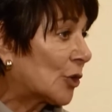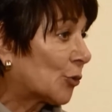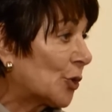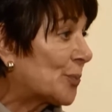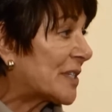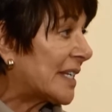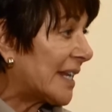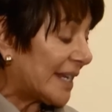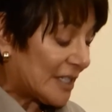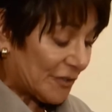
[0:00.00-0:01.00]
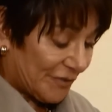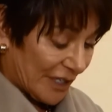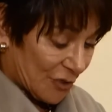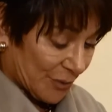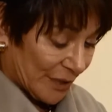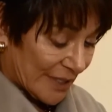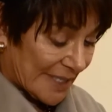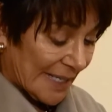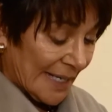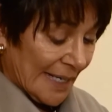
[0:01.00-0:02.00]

groups and individuals